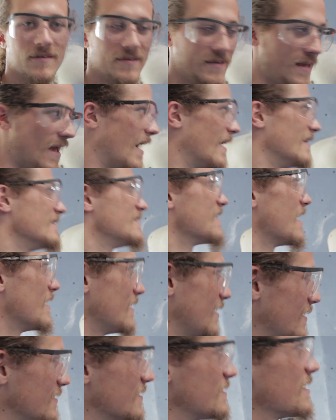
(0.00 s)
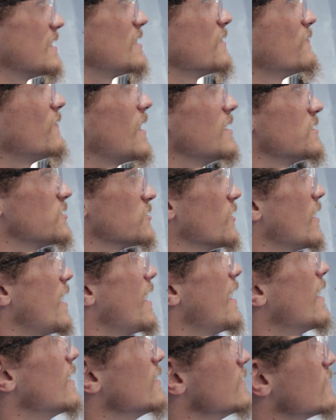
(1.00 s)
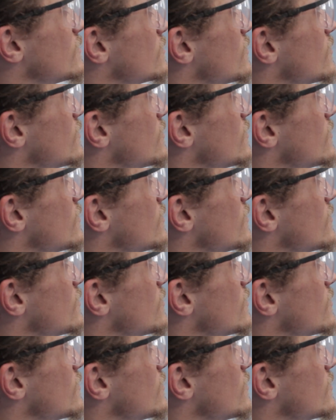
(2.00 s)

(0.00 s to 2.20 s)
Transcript: Yeah, incentivize your hands.